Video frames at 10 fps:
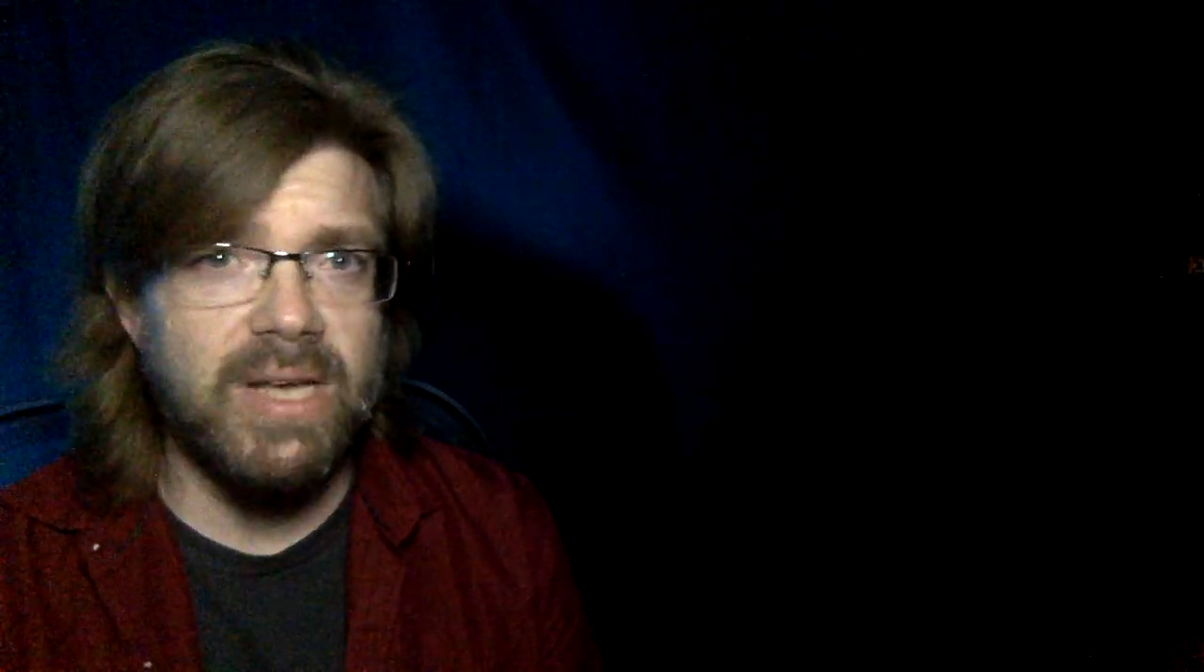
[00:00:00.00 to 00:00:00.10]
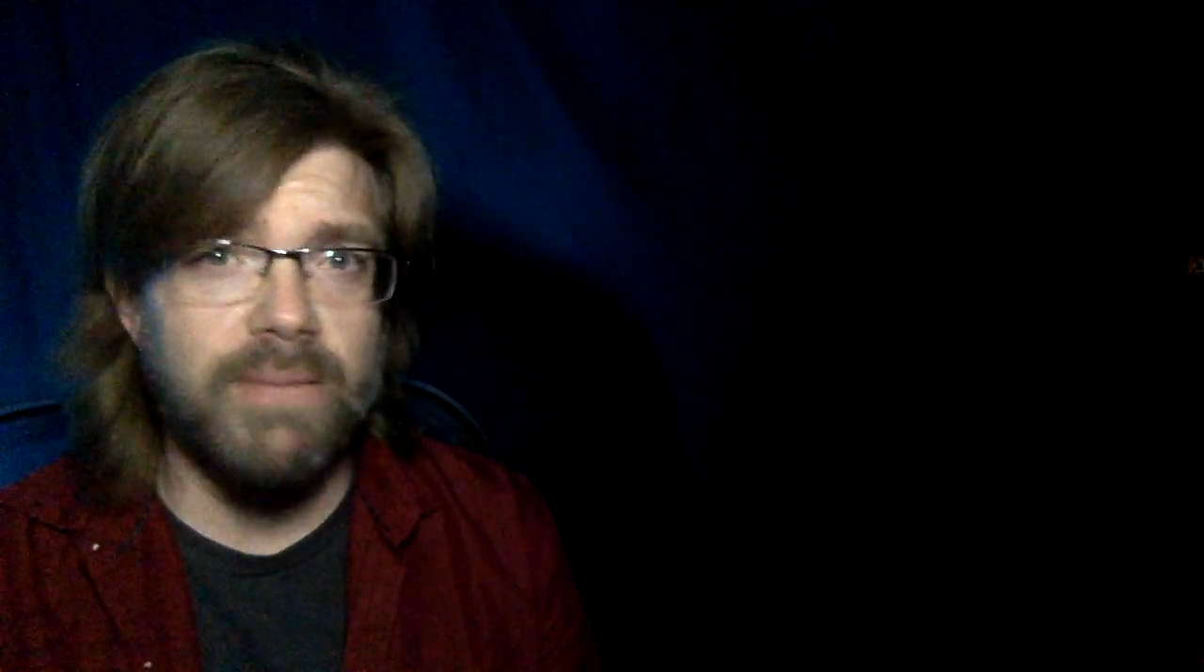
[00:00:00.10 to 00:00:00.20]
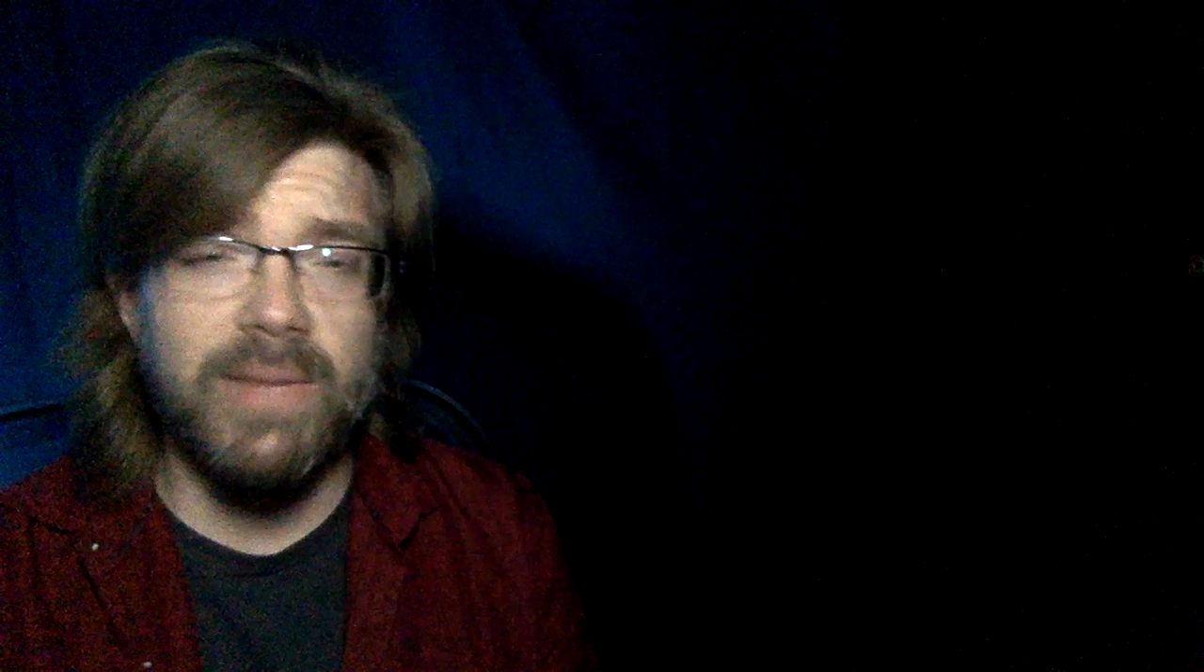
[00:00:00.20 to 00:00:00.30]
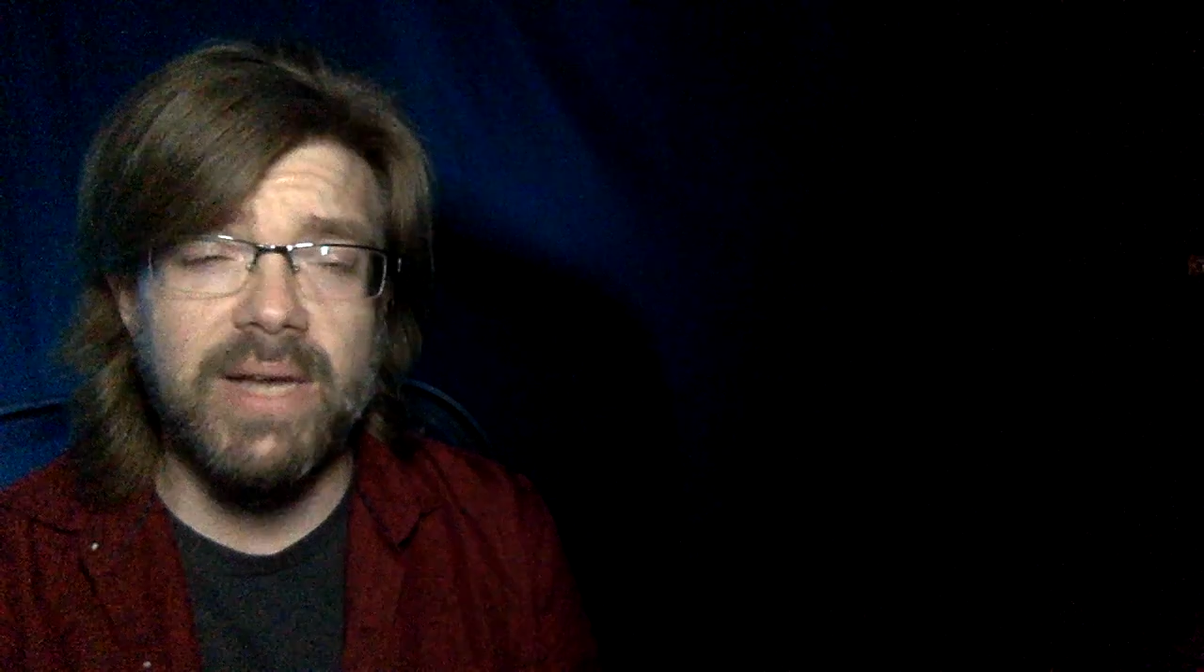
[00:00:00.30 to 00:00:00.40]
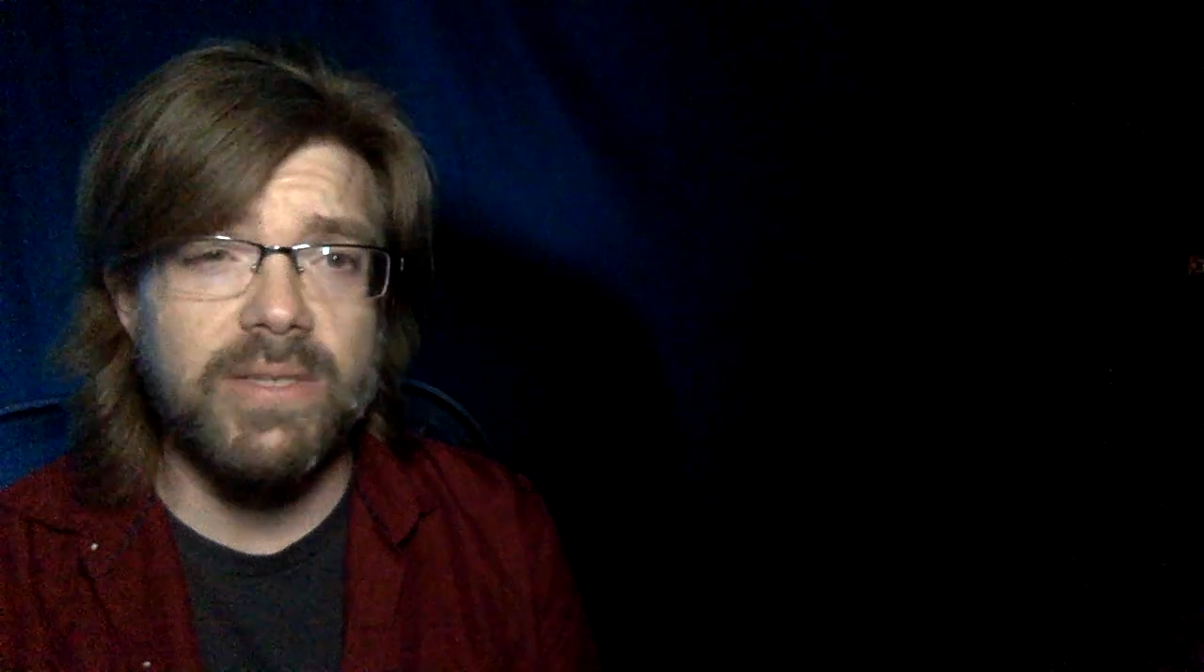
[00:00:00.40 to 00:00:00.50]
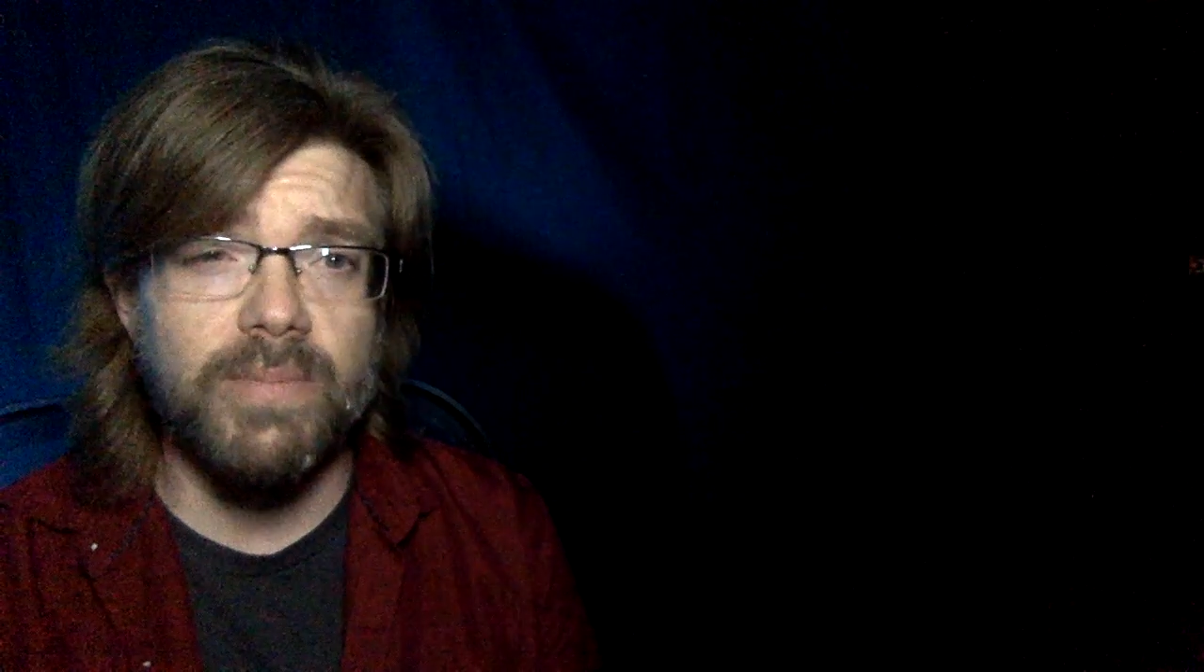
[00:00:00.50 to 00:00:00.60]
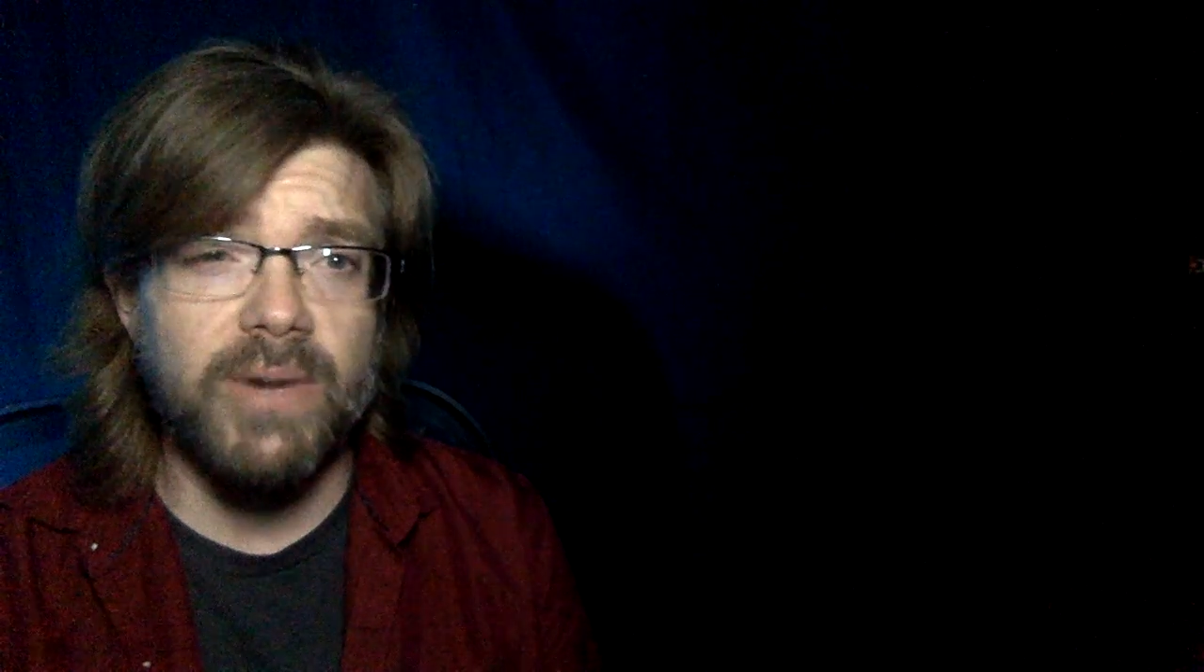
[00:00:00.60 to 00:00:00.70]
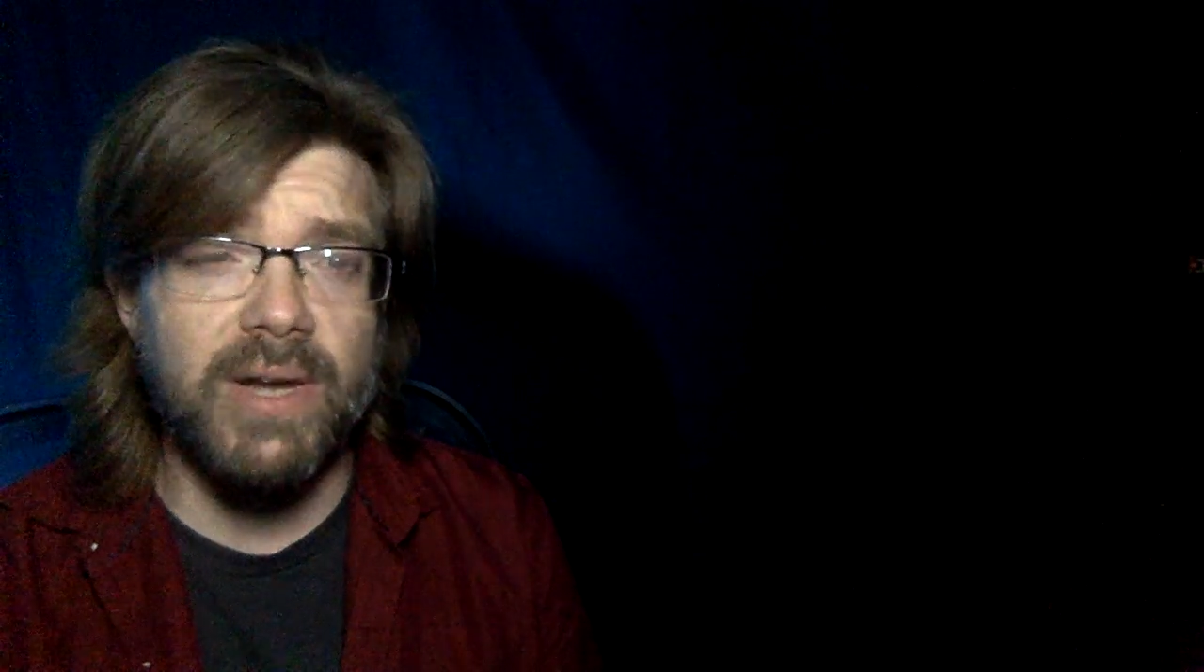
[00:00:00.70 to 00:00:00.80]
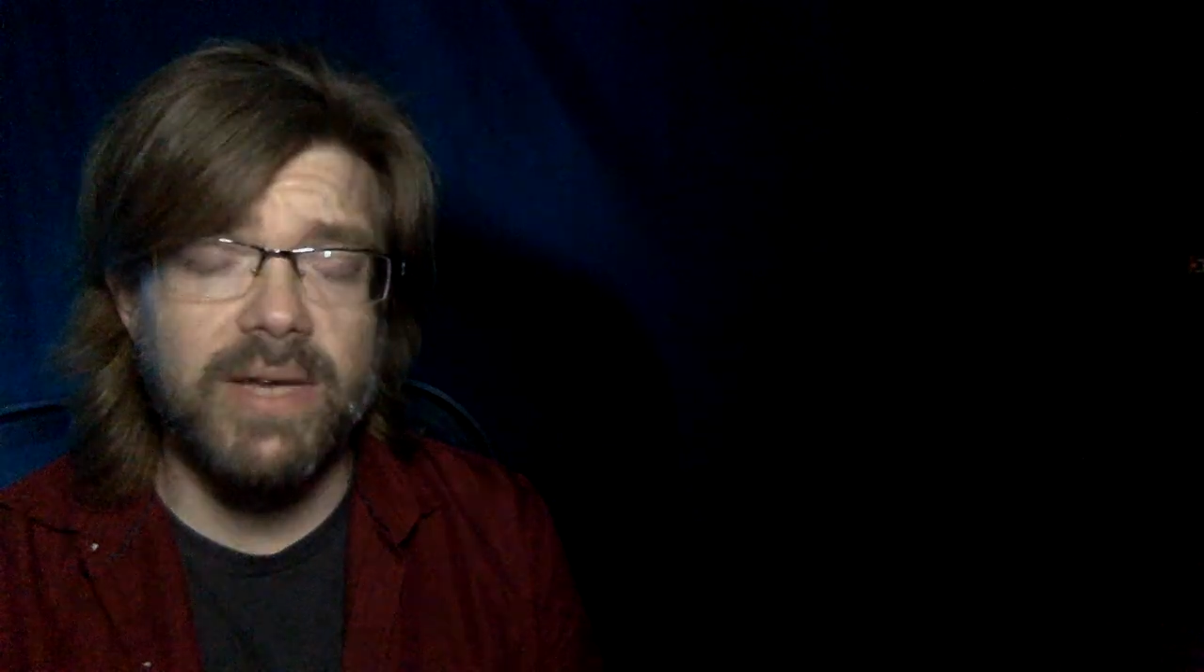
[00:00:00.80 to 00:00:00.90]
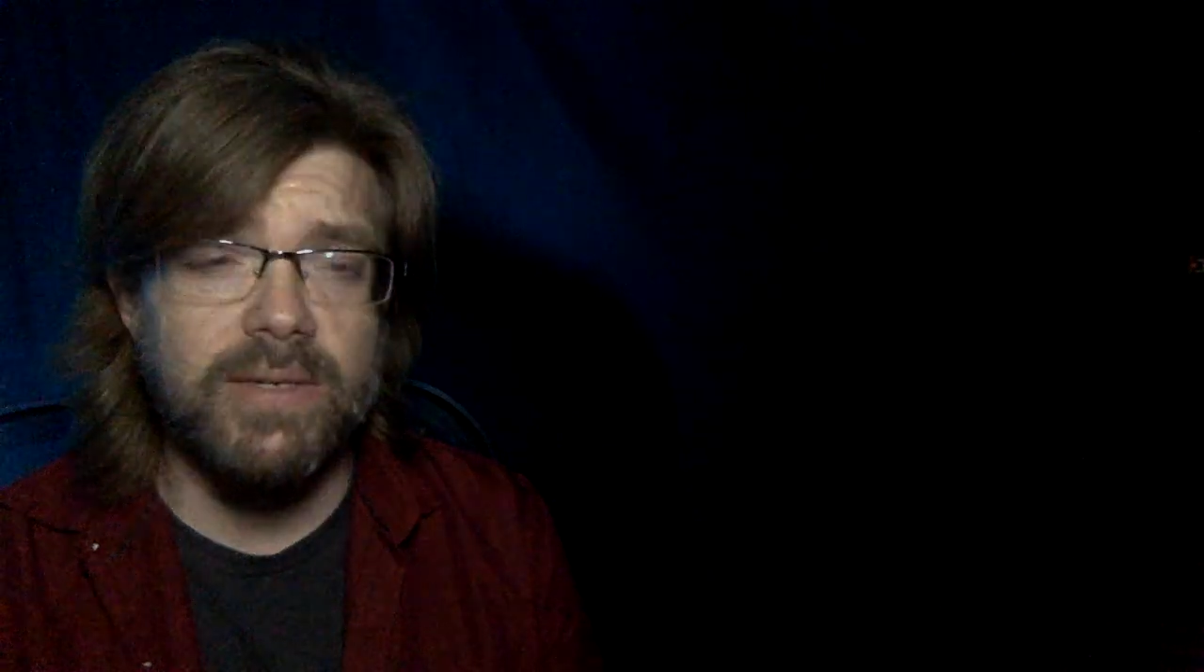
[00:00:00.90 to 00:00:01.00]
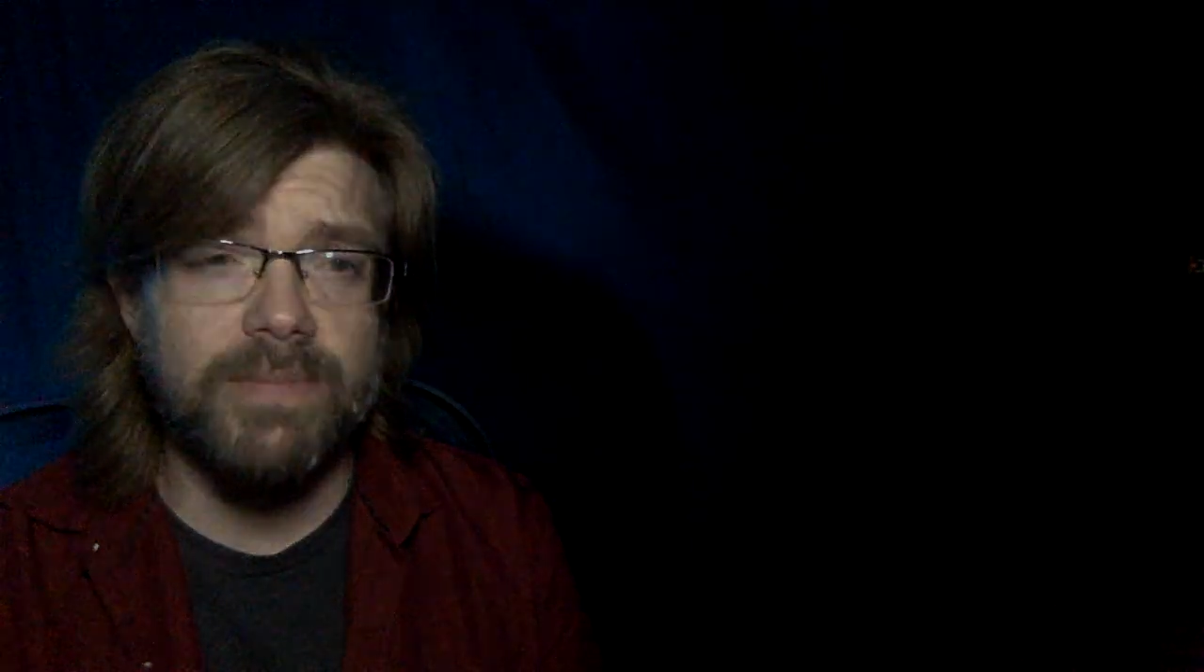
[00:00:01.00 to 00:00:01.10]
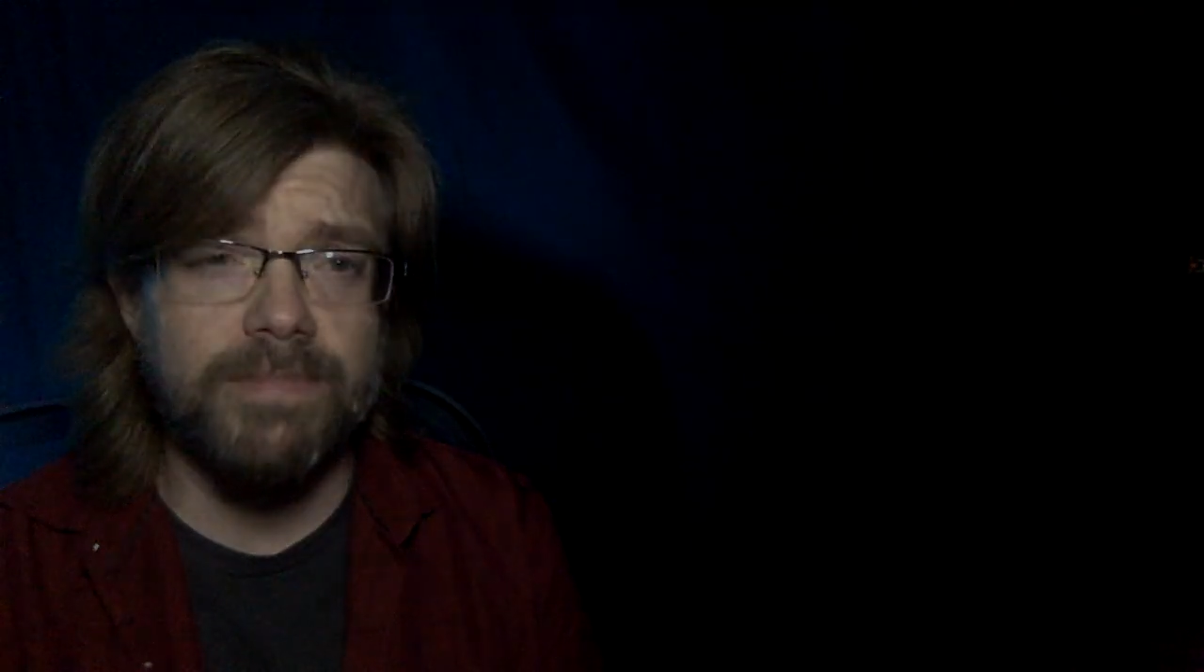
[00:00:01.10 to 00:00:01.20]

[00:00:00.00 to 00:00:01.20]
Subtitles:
I'm not surprised.